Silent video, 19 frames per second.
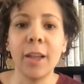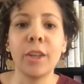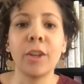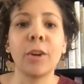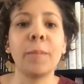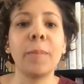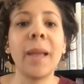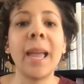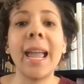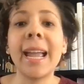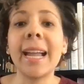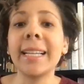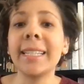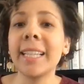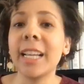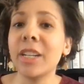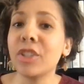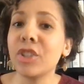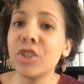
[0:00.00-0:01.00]
You're paying
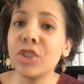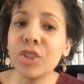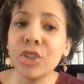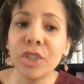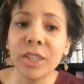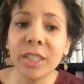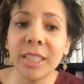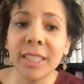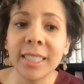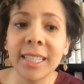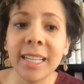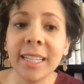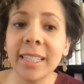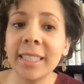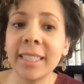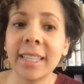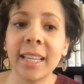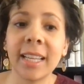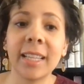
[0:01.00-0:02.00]
attention to your
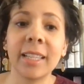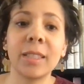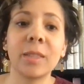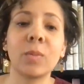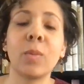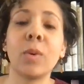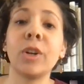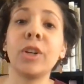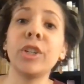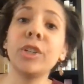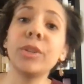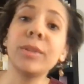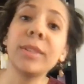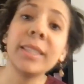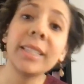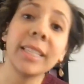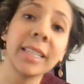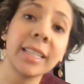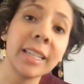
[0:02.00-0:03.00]
senses. What are you
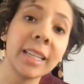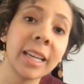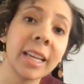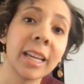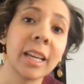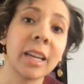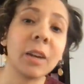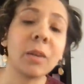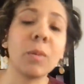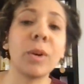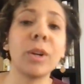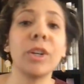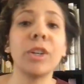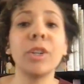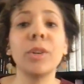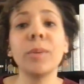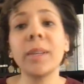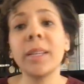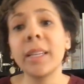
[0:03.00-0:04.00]
seeing? What are
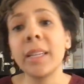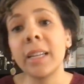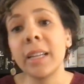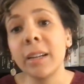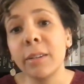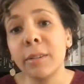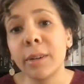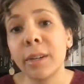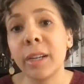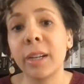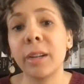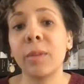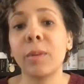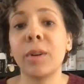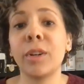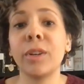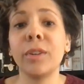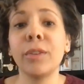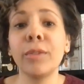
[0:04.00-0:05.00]
you hearing?
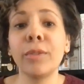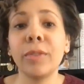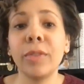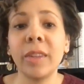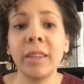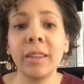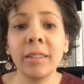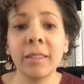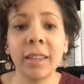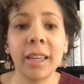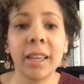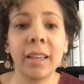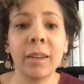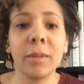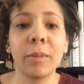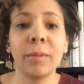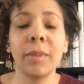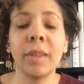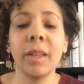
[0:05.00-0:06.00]
What are you feeling?